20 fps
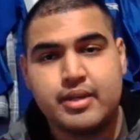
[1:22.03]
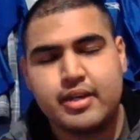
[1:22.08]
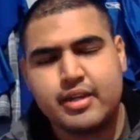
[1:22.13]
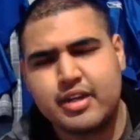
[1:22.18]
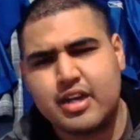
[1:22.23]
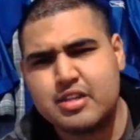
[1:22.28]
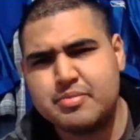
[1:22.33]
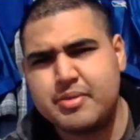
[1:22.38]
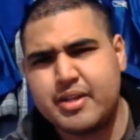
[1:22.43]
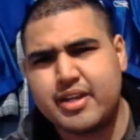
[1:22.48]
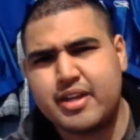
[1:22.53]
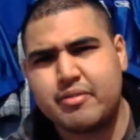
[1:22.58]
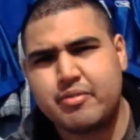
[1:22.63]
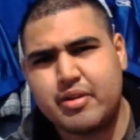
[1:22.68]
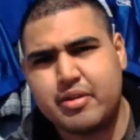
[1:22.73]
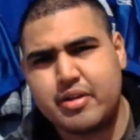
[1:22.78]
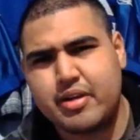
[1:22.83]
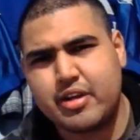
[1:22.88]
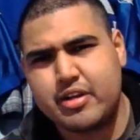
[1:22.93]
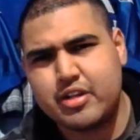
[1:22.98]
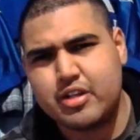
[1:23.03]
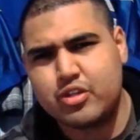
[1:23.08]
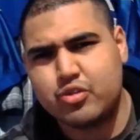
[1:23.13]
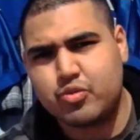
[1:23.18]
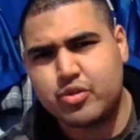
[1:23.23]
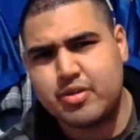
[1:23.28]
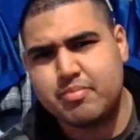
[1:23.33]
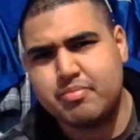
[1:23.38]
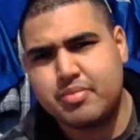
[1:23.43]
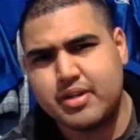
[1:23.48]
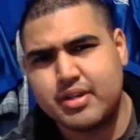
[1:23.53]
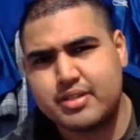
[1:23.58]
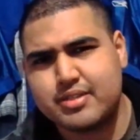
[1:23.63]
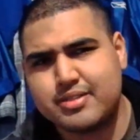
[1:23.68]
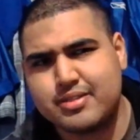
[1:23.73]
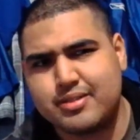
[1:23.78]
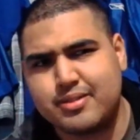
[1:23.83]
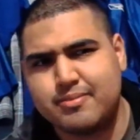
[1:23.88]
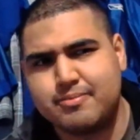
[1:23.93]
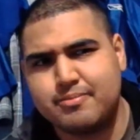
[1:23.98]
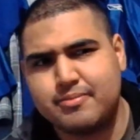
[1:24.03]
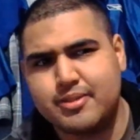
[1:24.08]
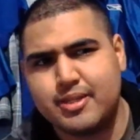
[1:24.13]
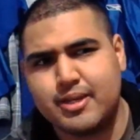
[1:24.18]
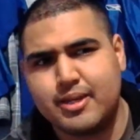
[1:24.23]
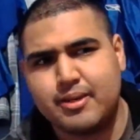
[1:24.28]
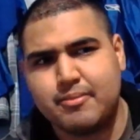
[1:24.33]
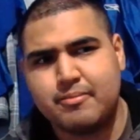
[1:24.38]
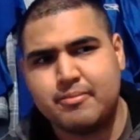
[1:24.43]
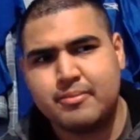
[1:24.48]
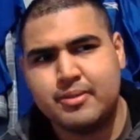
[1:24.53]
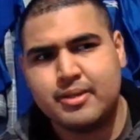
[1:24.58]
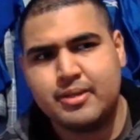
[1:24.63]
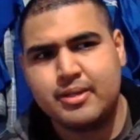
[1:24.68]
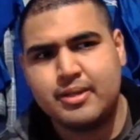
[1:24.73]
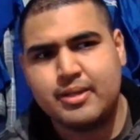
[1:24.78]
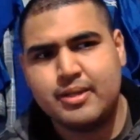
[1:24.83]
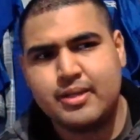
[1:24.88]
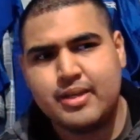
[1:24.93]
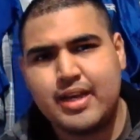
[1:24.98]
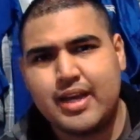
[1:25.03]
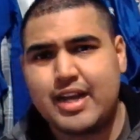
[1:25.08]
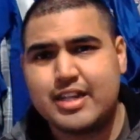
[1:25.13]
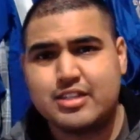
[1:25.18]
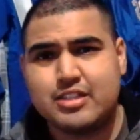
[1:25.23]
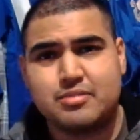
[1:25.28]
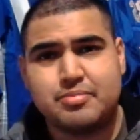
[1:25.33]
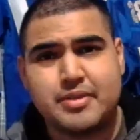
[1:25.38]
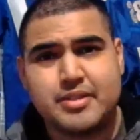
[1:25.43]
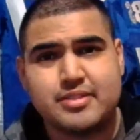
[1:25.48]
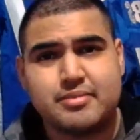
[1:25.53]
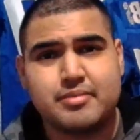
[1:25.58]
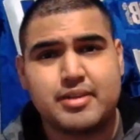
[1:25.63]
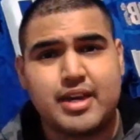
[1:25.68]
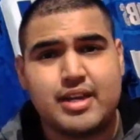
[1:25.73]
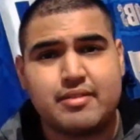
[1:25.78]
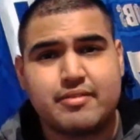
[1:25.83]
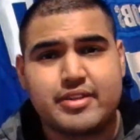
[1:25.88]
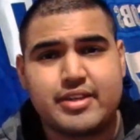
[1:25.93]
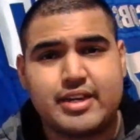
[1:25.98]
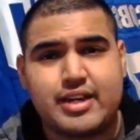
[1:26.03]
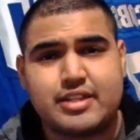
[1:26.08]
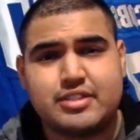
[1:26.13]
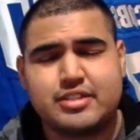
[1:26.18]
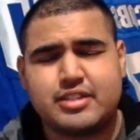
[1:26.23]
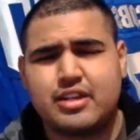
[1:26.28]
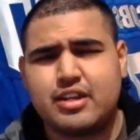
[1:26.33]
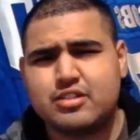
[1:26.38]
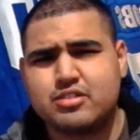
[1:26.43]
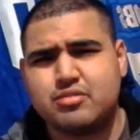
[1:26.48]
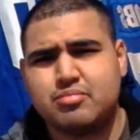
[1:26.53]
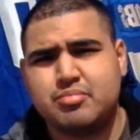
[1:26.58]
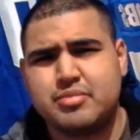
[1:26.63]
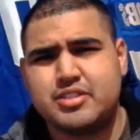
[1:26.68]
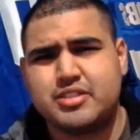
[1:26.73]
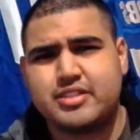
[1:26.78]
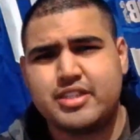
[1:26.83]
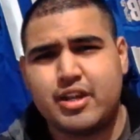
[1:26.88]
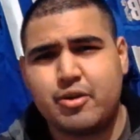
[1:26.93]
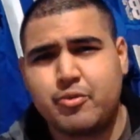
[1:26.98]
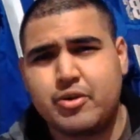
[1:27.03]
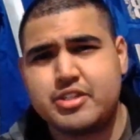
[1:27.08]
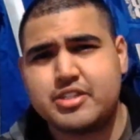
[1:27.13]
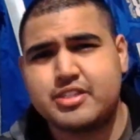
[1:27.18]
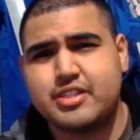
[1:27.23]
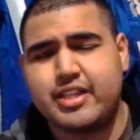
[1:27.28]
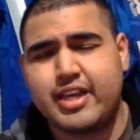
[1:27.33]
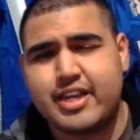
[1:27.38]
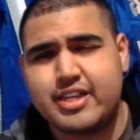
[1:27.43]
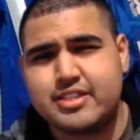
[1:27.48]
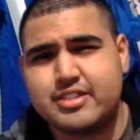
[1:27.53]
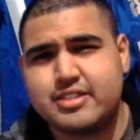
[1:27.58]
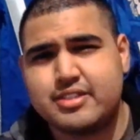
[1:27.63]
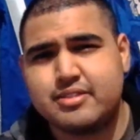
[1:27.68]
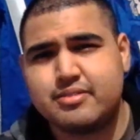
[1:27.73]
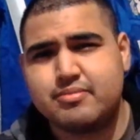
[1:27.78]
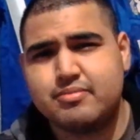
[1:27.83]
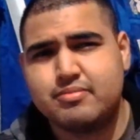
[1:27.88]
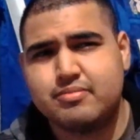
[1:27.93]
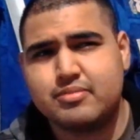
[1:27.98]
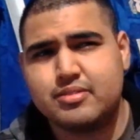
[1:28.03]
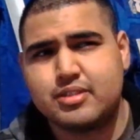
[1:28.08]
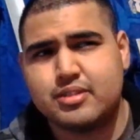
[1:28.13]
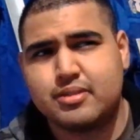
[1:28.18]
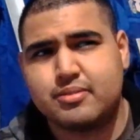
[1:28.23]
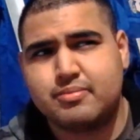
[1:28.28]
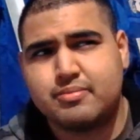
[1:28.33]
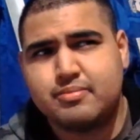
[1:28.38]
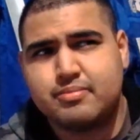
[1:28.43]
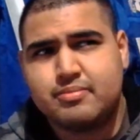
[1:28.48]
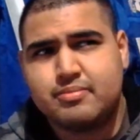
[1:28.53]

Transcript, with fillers: Cost me like around 120 bucks. So yeah, I had to spend some kind of cash. And also, Miss Deadwedge likes it, so